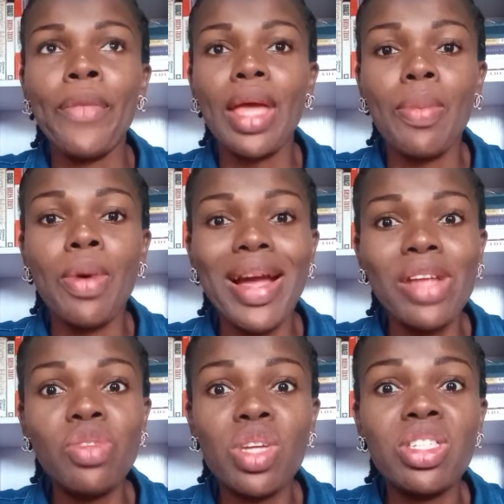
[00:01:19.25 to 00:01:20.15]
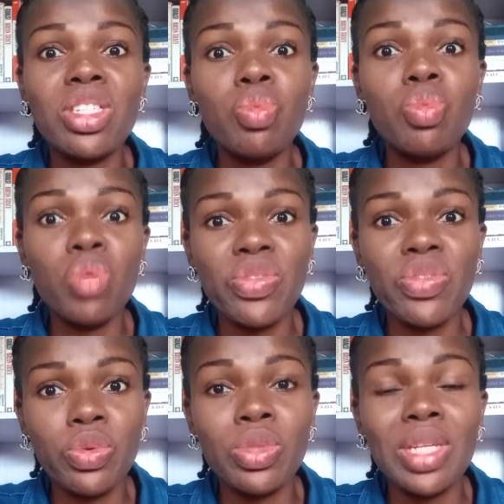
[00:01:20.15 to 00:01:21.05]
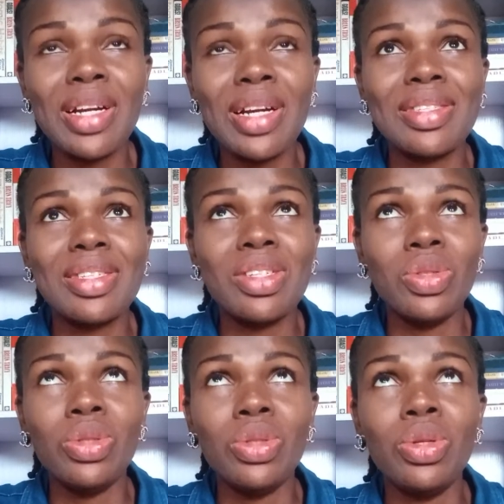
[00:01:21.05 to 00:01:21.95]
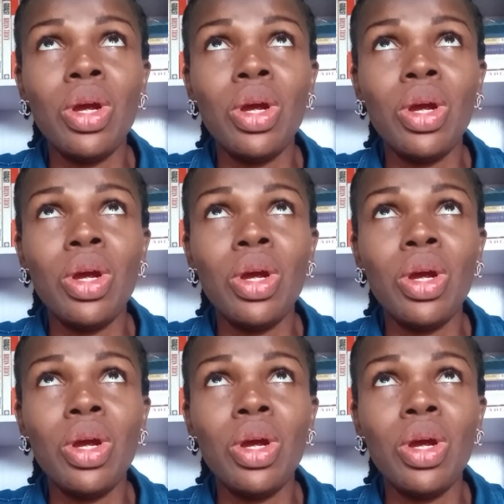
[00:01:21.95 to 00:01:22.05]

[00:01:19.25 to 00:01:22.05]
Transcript: carbohydrate-rich food that are still